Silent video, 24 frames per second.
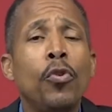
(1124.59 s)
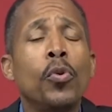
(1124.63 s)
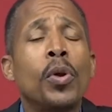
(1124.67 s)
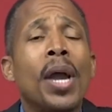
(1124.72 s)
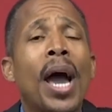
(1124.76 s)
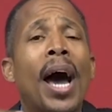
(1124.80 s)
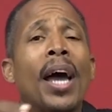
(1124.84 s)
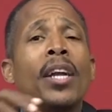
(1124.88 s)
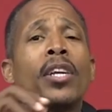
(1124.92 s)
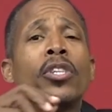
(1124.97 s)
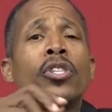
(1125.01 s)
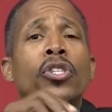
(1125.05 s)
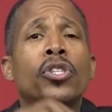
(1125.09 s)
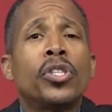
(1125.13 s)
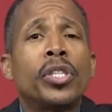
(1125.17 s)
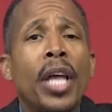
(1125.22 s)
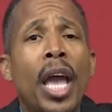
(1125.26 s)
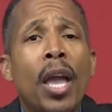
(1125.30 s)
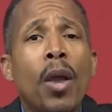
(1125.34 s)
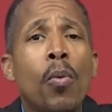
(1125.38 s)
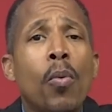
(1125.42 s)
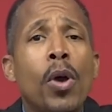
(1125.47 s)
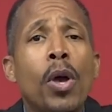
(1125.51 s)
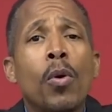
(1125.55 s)
you got to
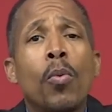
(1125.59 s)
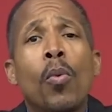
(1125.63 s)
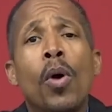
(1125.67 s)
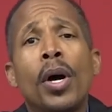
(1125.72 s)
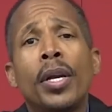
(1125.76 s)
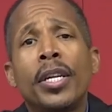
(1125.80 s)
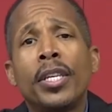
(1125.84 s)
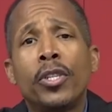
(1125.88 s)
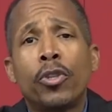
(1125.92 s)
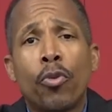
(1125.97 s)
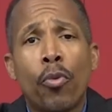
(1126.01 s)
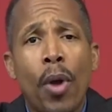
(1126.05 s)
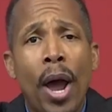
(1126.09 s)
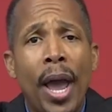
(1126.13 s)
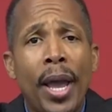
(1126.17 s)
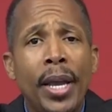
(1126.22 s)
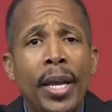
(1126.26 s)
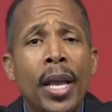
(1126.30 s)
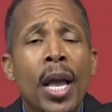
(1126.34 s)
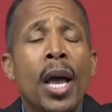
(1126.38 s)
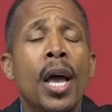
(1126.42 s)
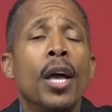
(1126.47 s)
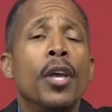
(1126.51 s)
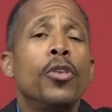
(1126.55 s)
stay with what is
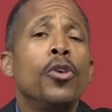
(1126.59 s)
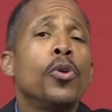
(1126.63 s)
right.